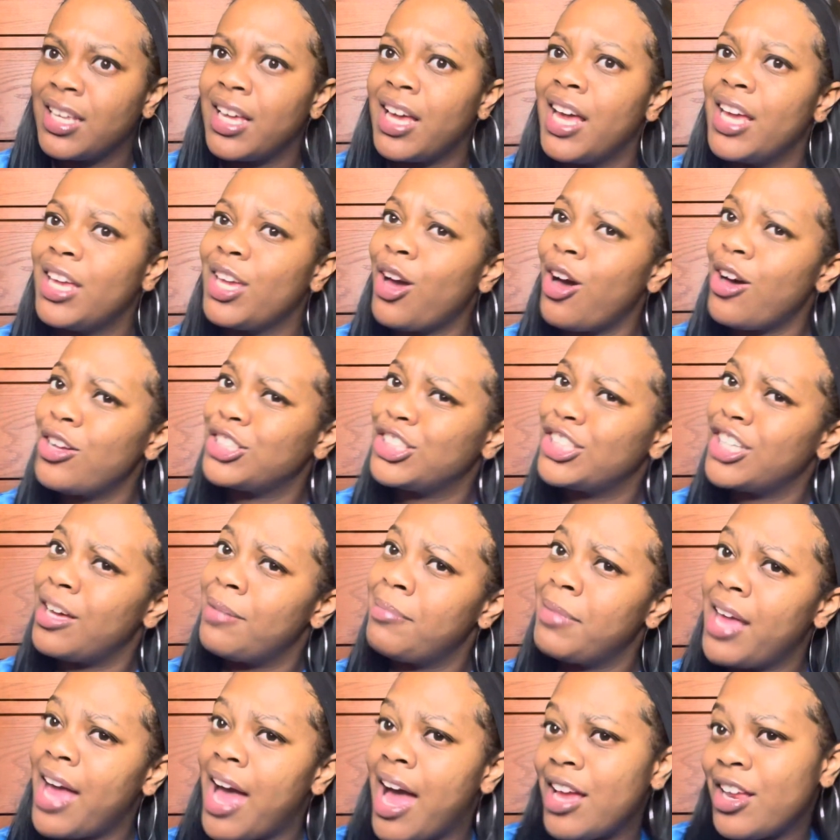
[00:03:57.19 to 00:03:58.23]
And y'all tell
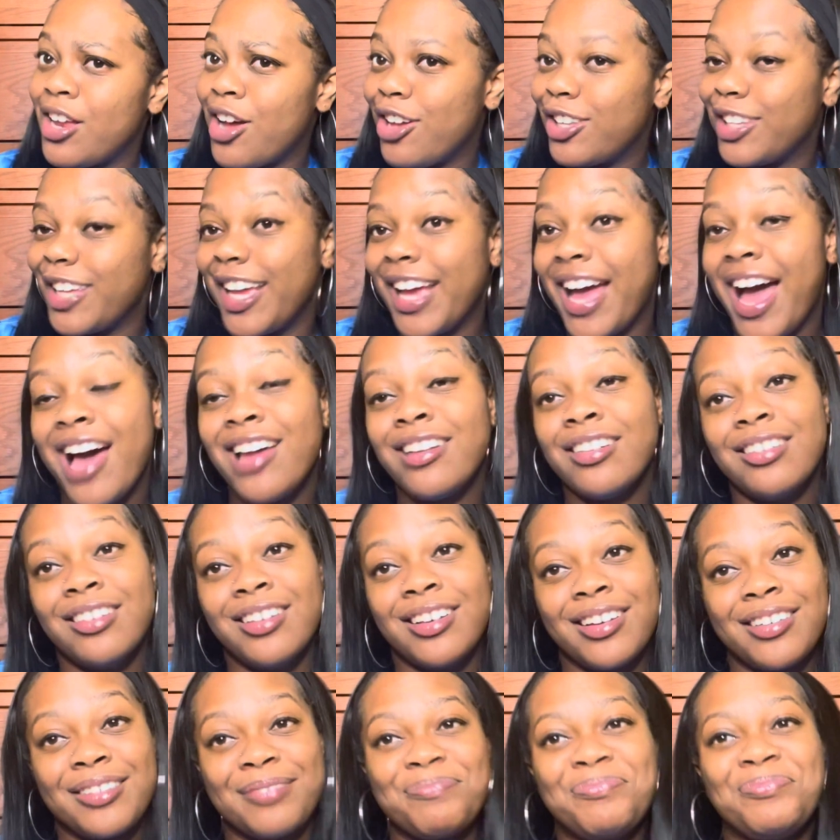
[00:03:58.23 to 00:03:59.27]
me how y'all think I
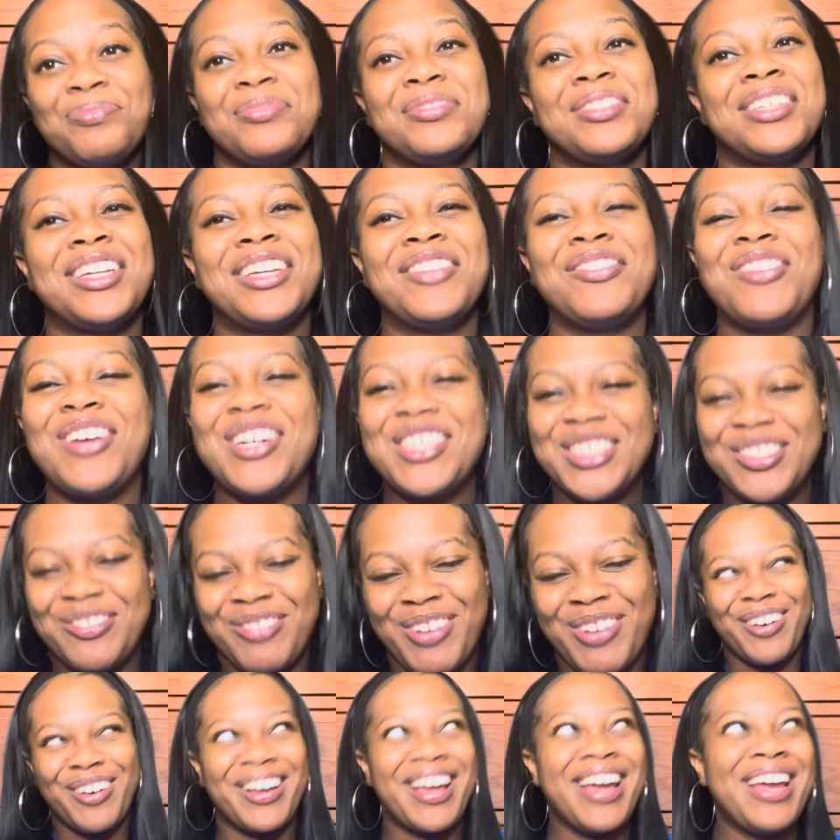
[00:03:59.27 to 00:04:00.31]
look. First of
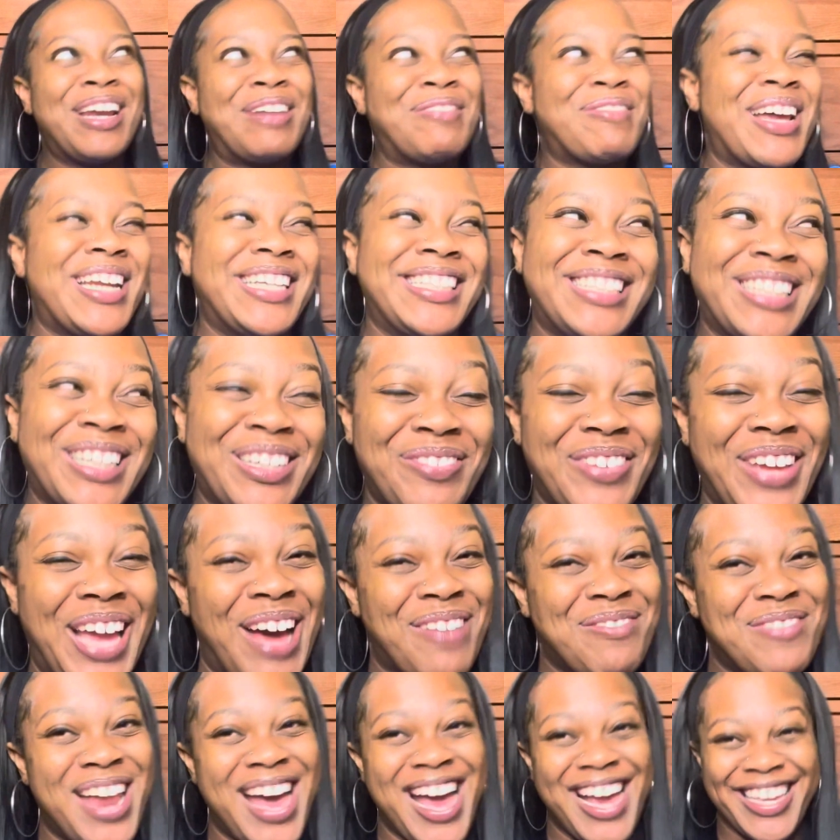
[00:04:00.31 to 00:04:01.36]
can't nobody tell me
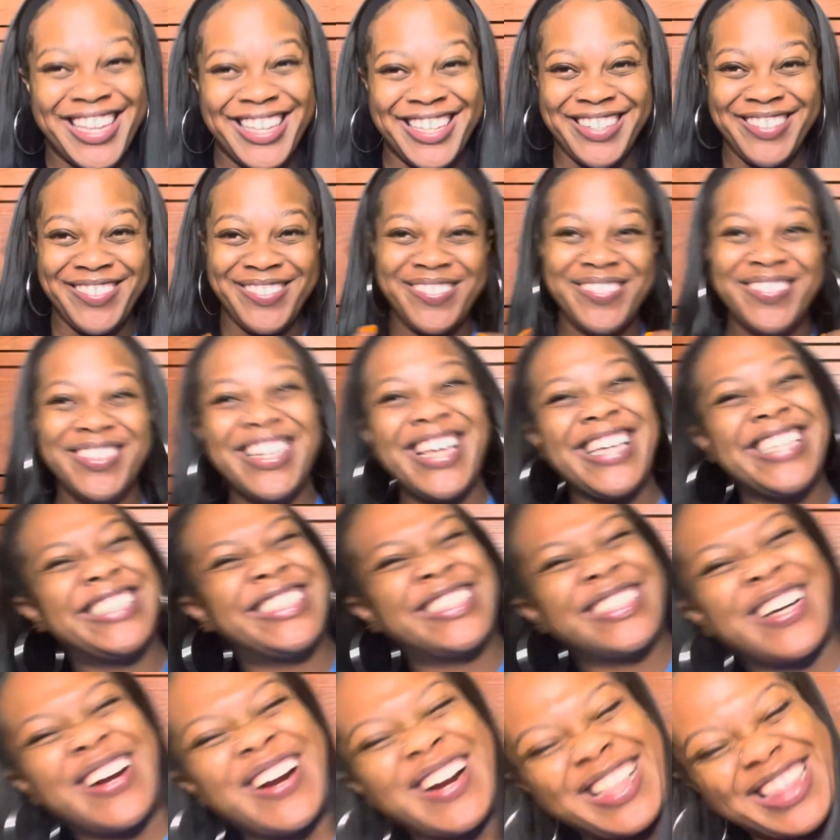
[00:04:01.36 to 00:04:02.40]
I'm that cute. Let's
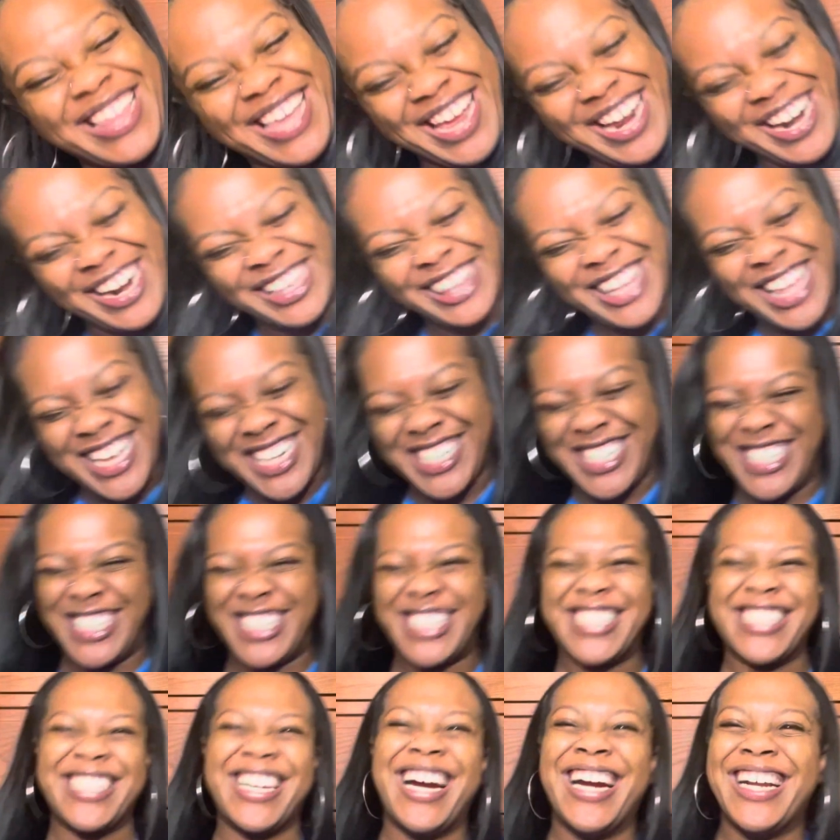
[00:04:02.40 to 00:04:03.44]
start there. Let's
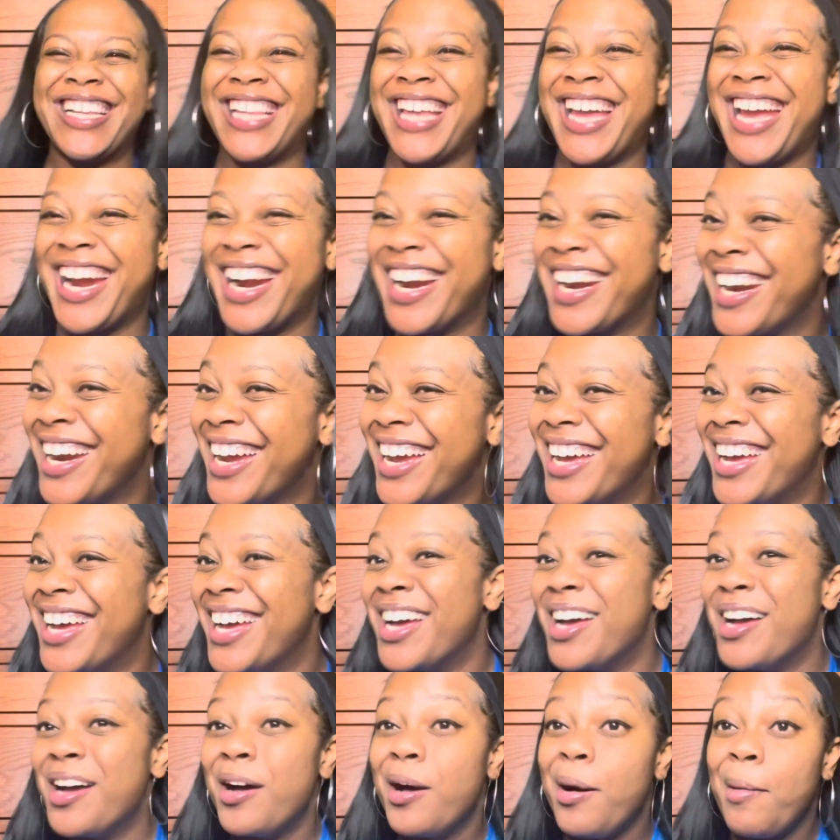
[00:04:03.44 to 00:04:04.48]
just start there.
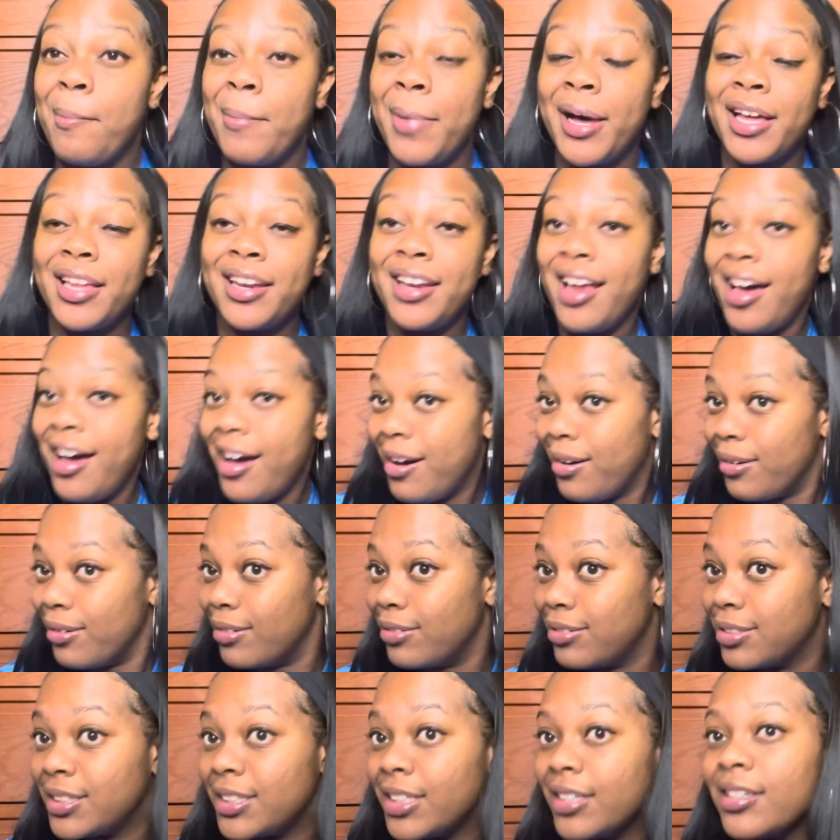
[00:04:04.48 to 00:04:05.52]
But
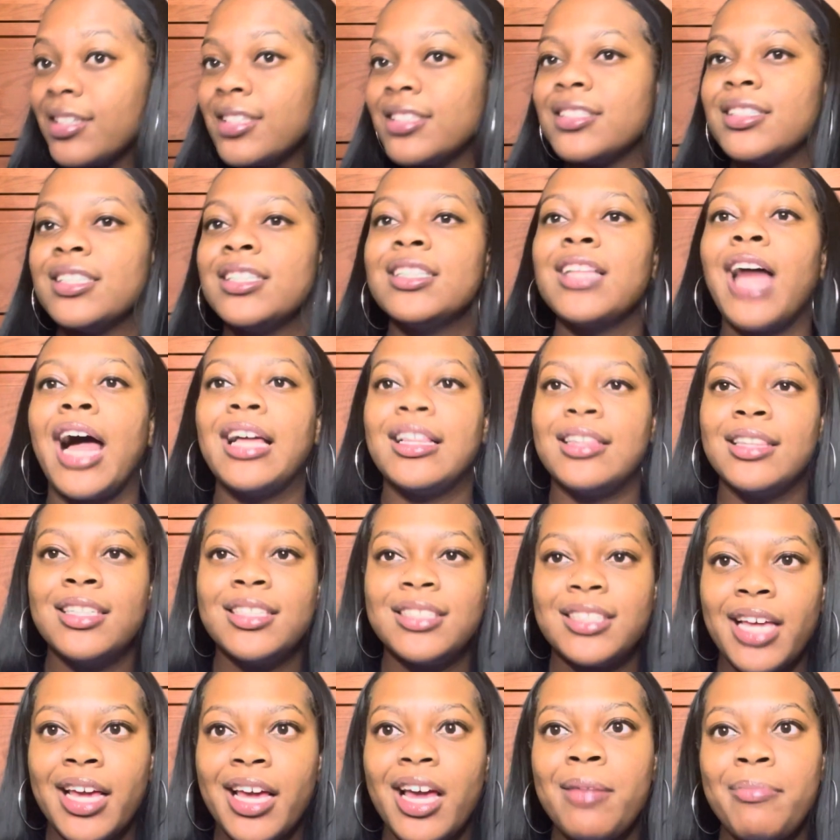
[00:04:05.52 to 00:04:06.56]
no, seriously, like
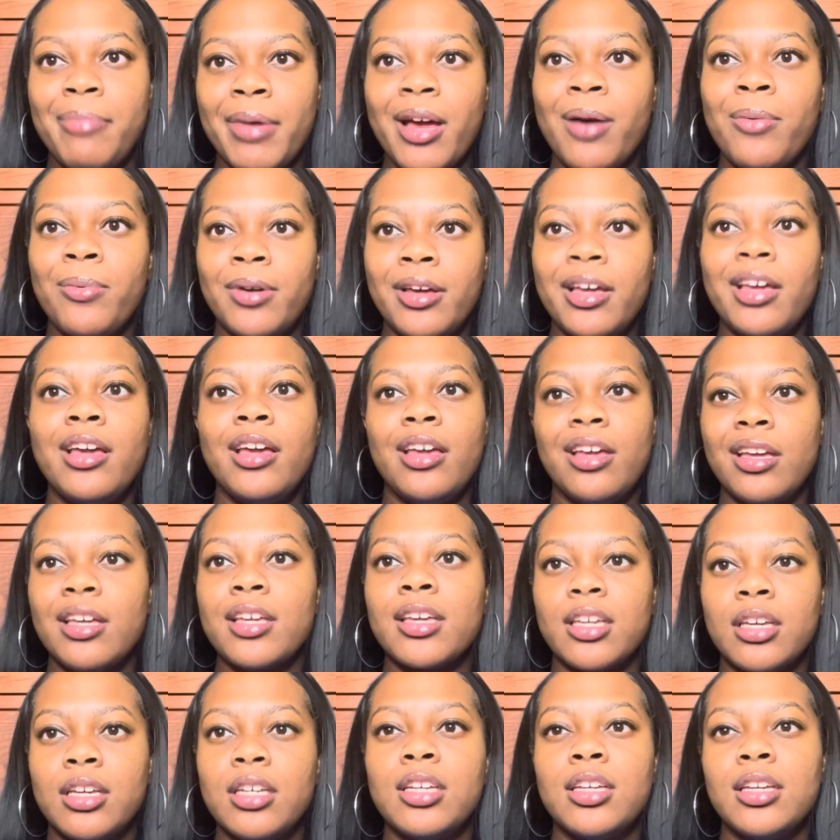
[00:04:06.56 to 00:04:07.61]
this headband wig
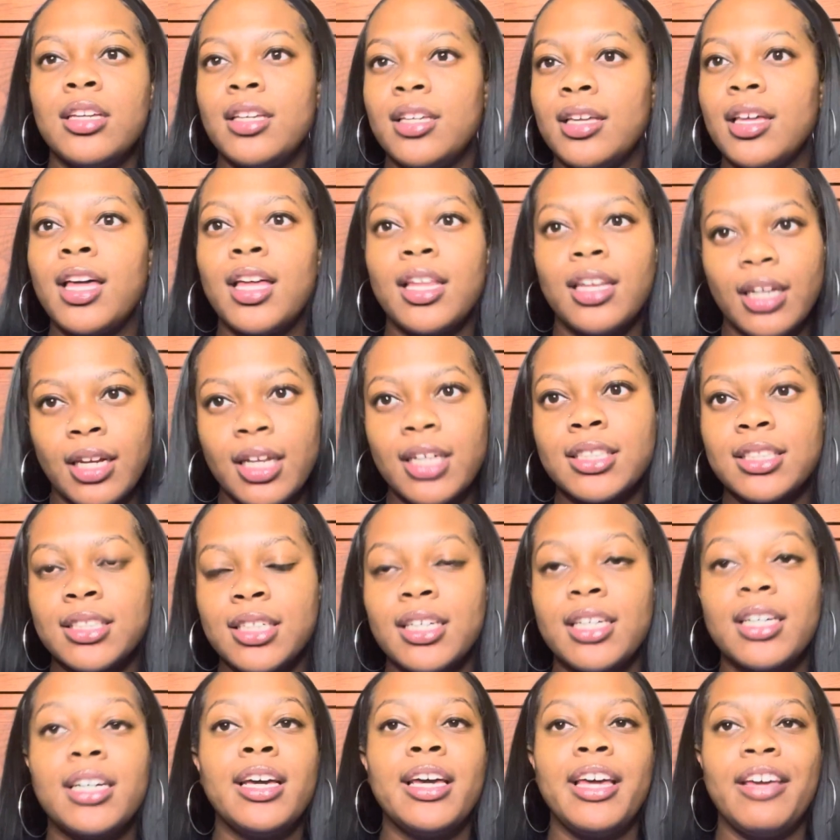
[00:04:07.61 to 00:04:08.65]
looks
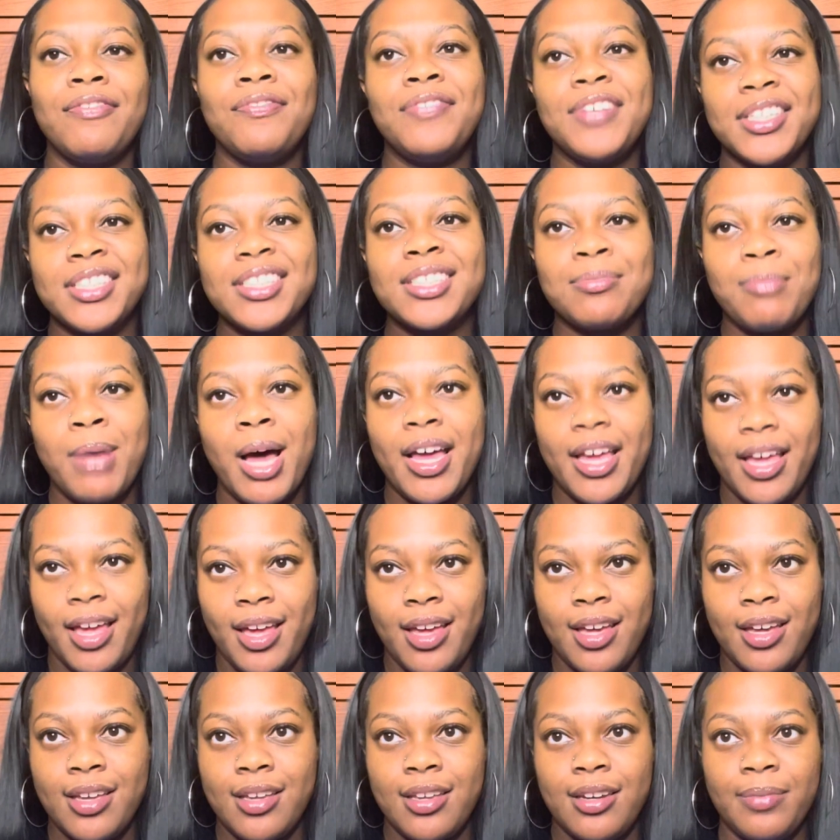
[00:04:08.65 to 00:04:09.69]
good. It fits my
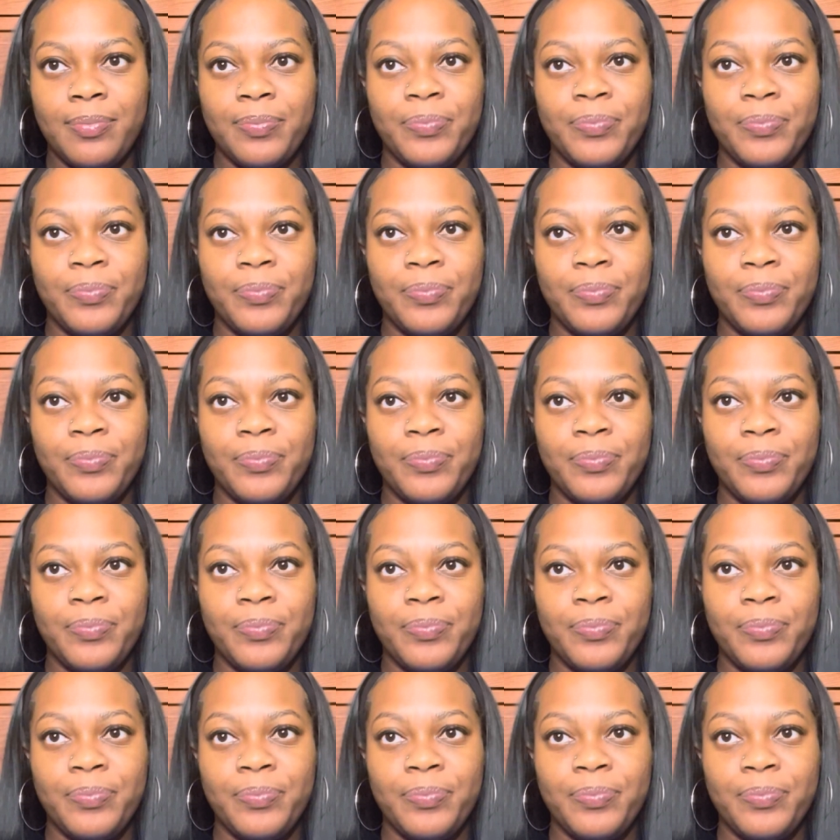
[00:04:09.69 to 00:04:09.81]
head.